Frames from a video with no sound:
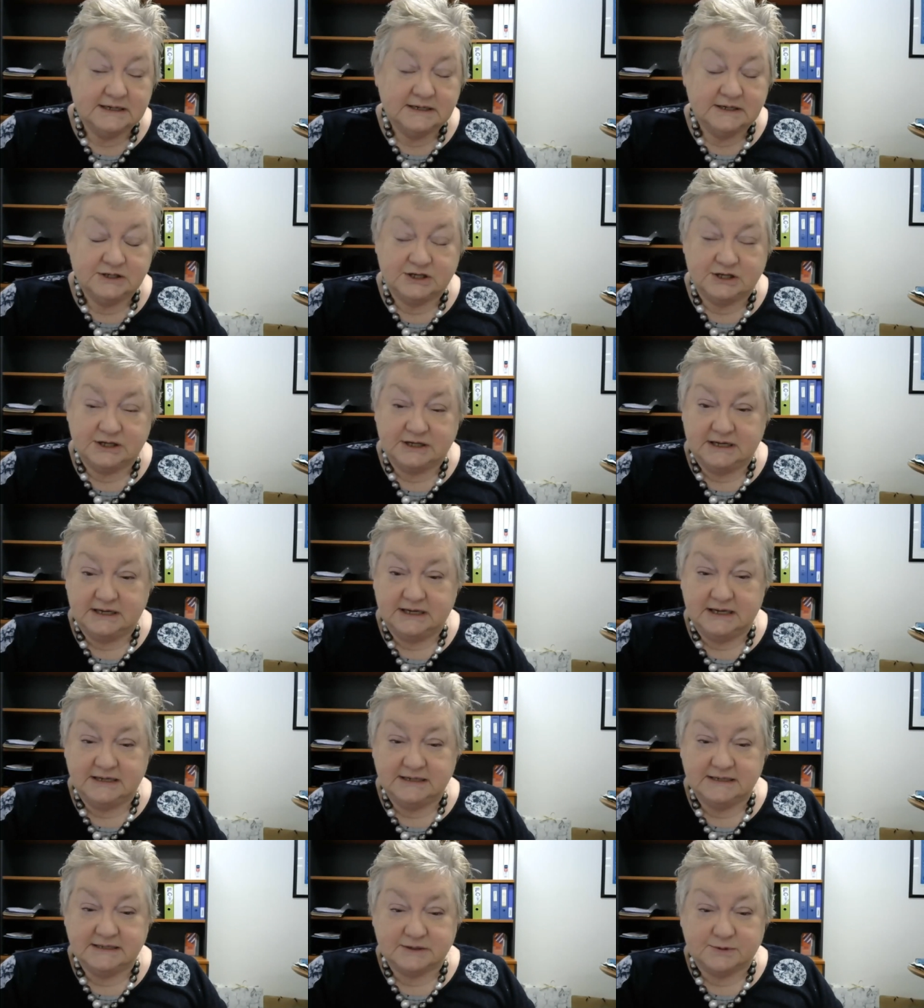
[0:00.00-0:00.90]
she
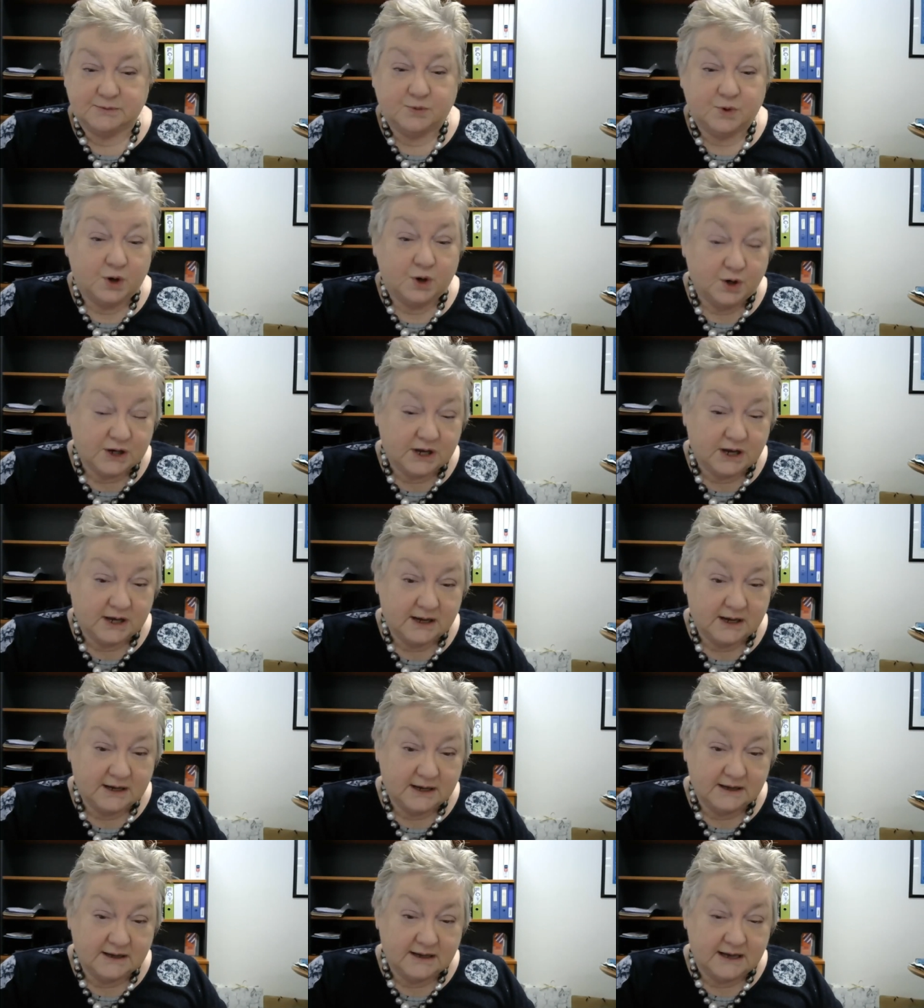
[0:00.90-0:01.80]
is a
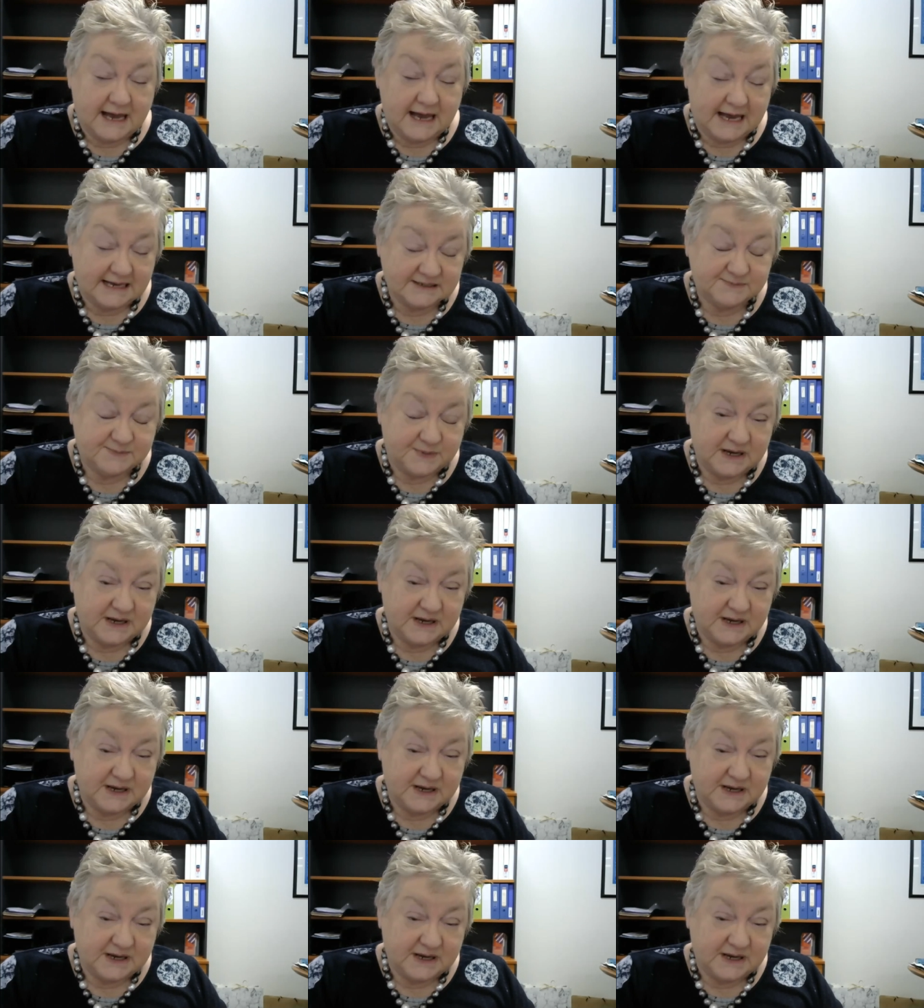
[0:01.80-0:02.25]
worker, has